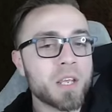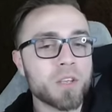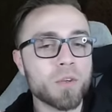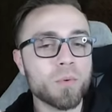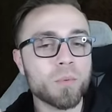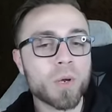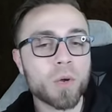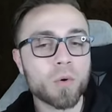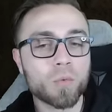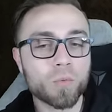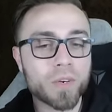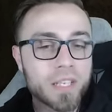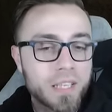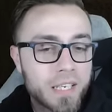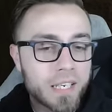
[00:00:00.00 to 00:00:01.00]
you
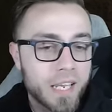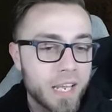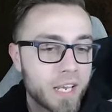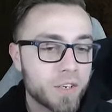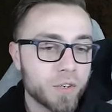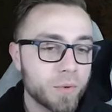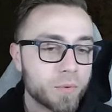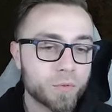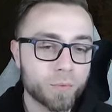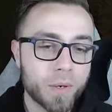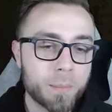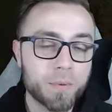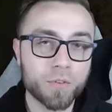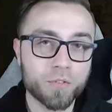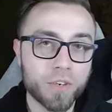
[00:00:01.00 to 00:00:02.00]
really can't use
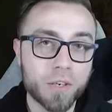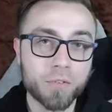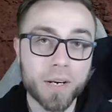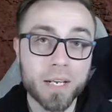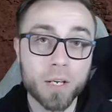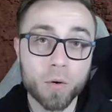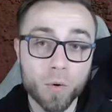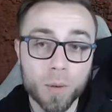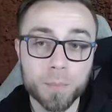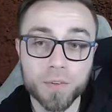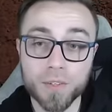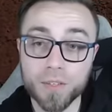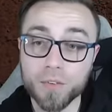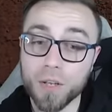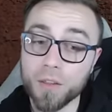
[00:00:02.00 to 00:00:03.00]
Reapers Generating Corpses,